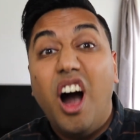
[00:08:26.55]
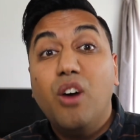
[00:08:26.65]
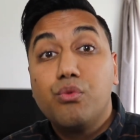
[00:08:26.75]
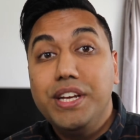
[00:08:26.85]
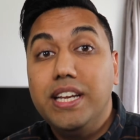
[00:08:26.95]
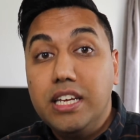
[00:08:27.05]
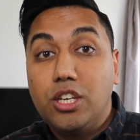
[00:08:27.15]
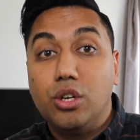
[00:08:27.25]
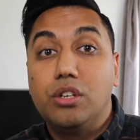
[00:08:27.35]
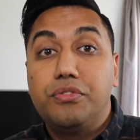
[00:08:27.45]
are really
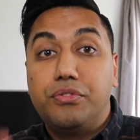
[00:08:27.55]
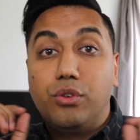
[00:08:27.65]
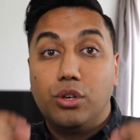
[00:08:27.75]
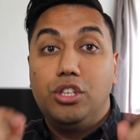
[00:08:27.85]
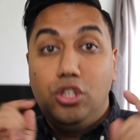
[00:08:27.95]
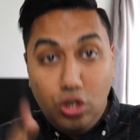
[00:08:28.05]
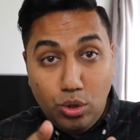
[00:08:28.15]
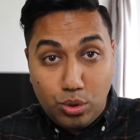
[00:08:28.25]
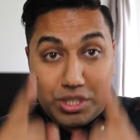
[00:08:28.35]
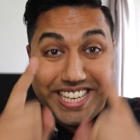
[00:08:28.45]
good for
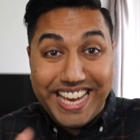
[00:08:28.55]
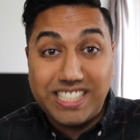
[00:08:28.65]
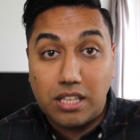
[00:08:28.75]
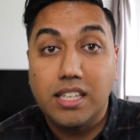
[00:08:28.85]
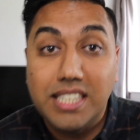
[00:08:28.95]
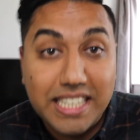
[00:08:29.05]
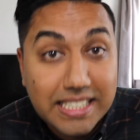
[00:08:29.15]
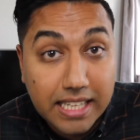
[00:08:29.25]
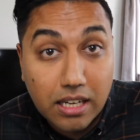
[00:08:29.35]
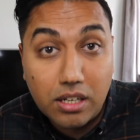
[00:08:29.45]
you to get started
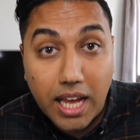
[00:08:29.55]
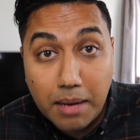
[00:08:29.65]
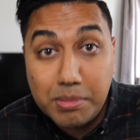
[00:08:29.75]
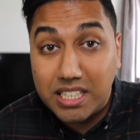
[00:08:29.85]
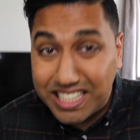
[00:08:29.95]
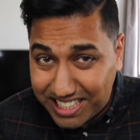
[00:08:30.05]
and sell on Amazon.